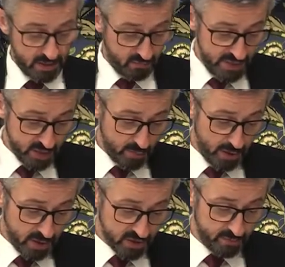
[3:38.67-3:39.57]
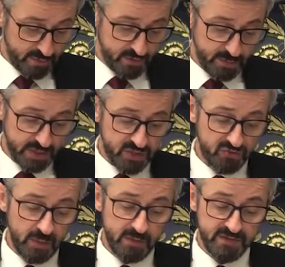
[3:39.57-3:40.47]
retail parks have proved to be
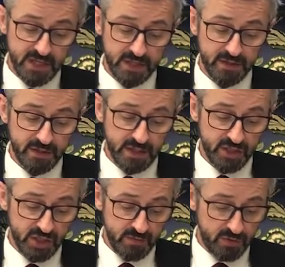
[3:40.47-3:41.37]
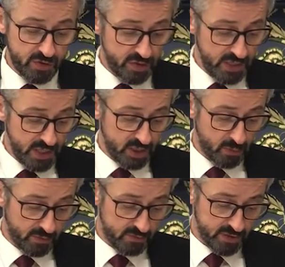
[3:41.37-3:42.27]
extremely resilient and achieved good
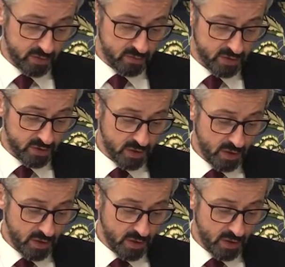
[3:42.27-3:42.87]
economic results.